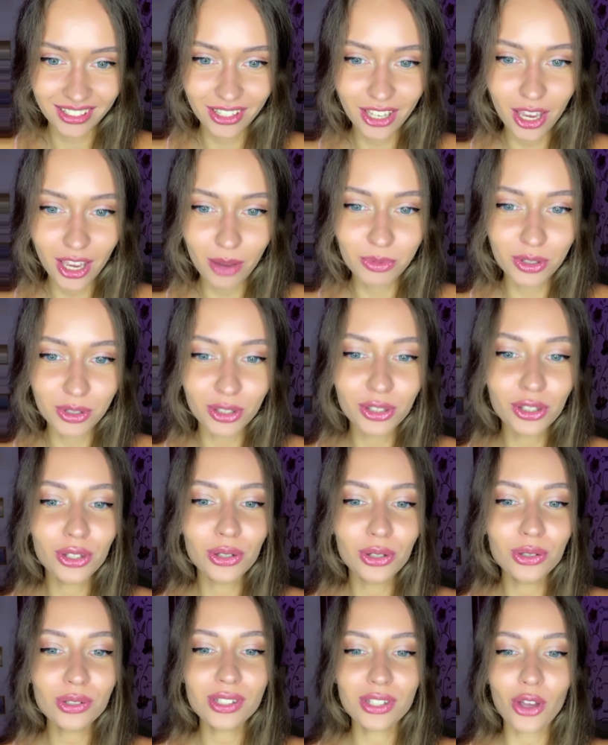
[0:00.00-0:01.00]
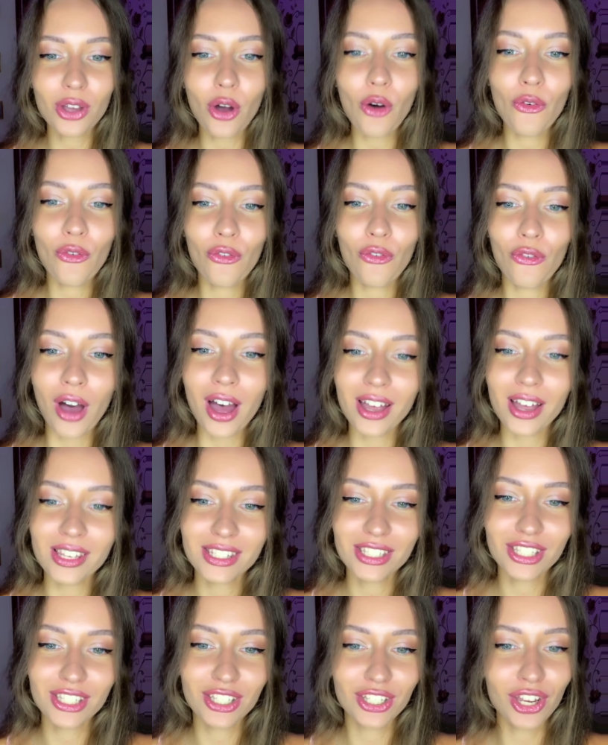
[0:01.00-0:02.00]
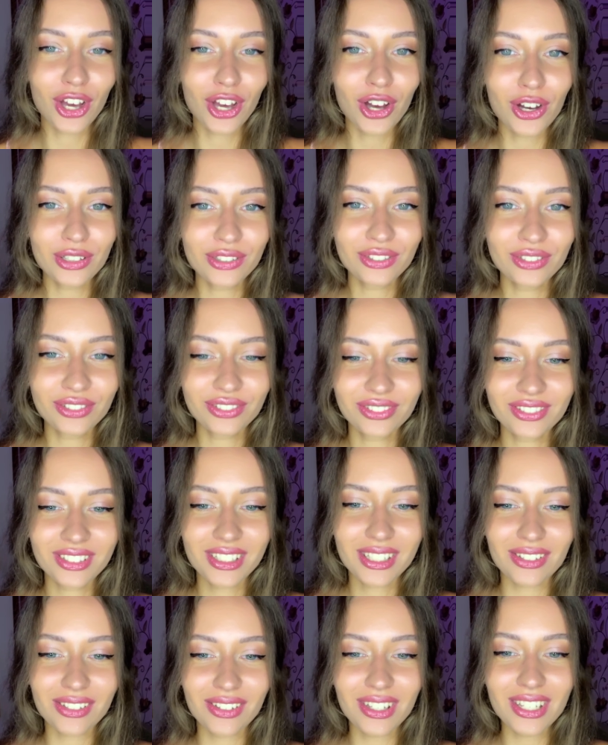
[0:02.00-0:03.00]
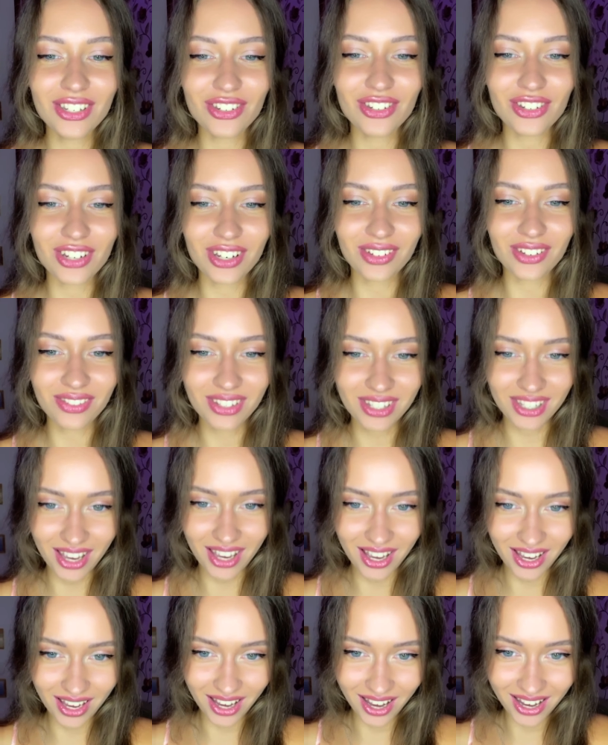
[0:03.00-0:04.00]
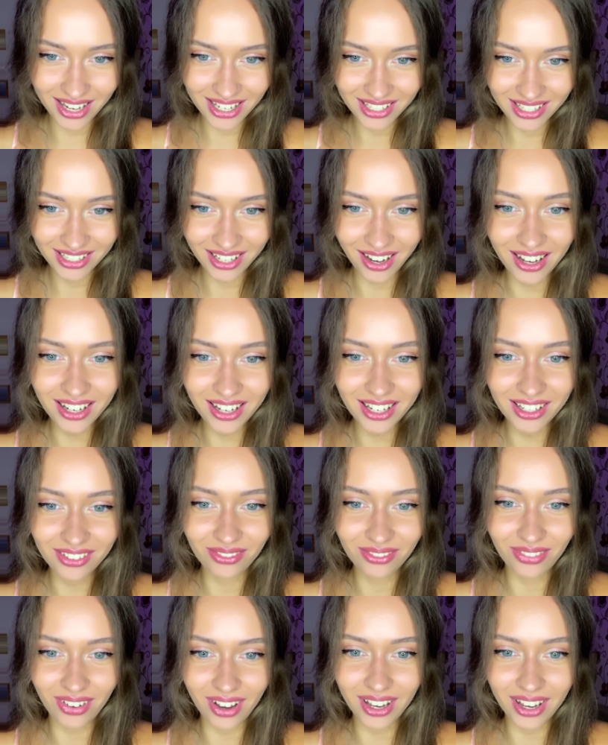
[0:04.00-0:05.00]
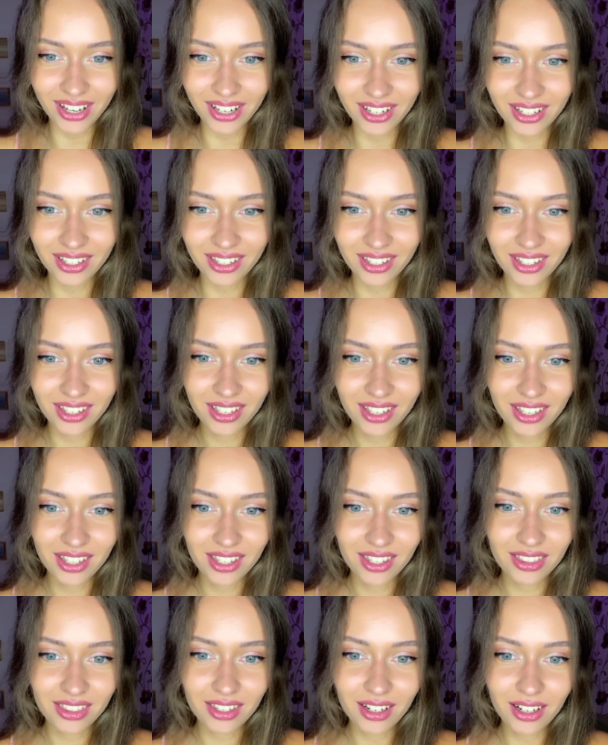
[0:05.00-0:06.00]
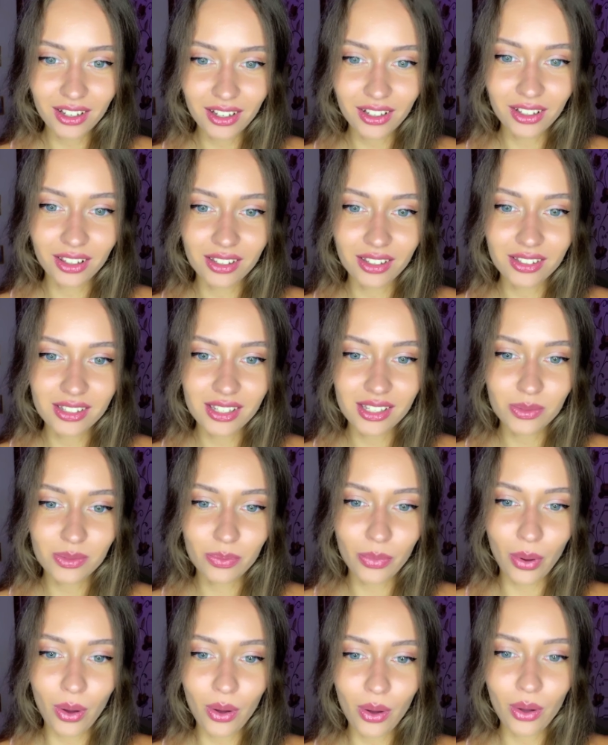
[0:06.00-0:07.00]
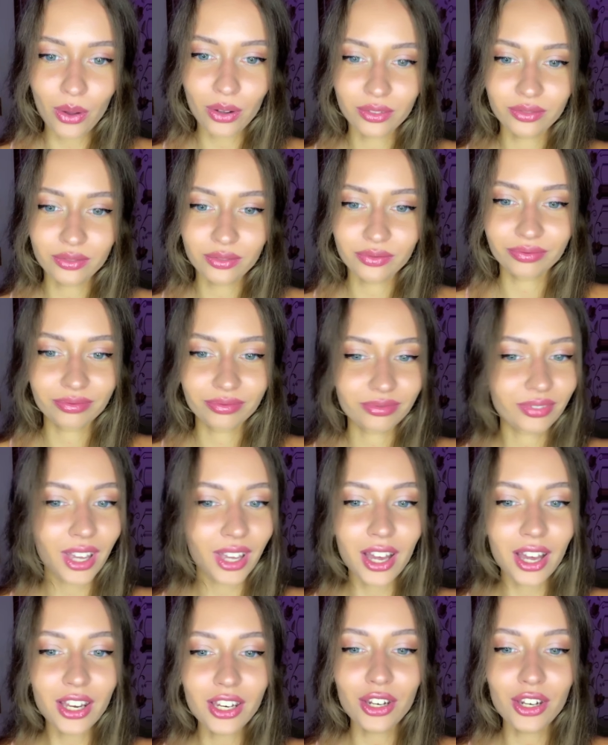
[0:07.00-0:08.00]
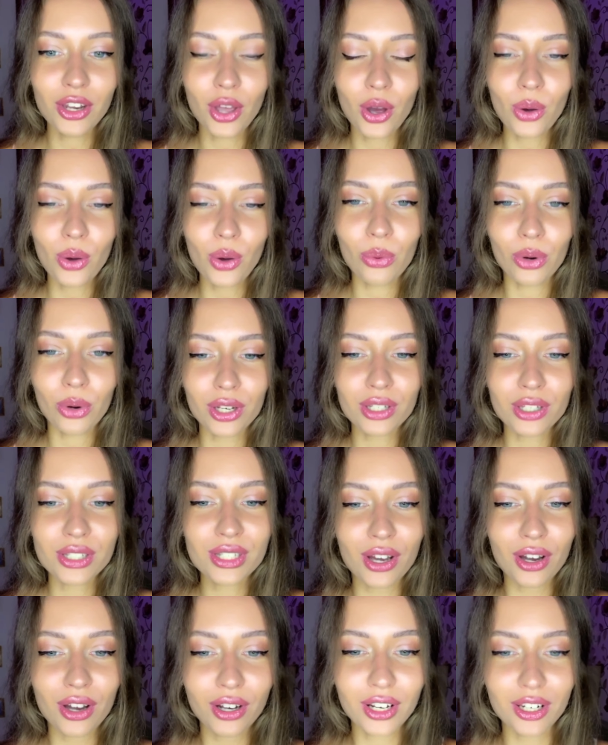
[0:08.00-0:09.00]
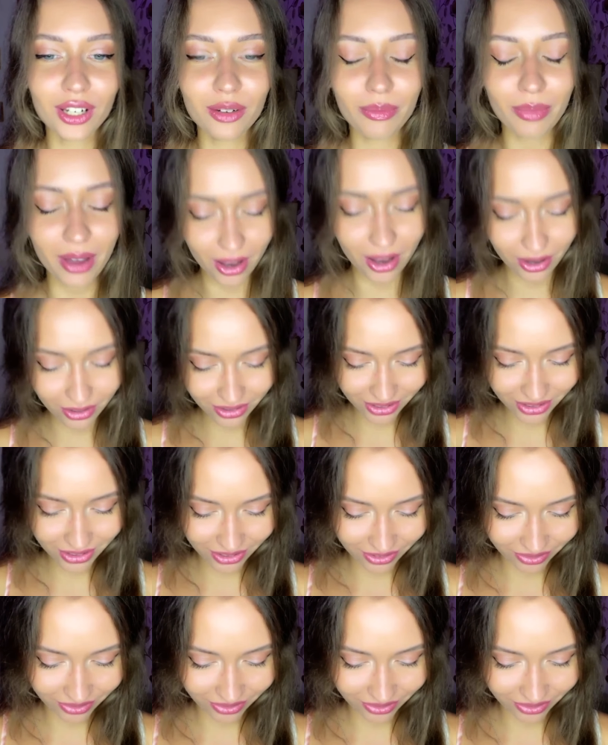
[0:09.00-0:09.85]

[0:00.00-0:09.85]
Captain, you so fast, you know? Sweet dreams. Hi, hi and bye. They're close as small. I don't know what you're talking about.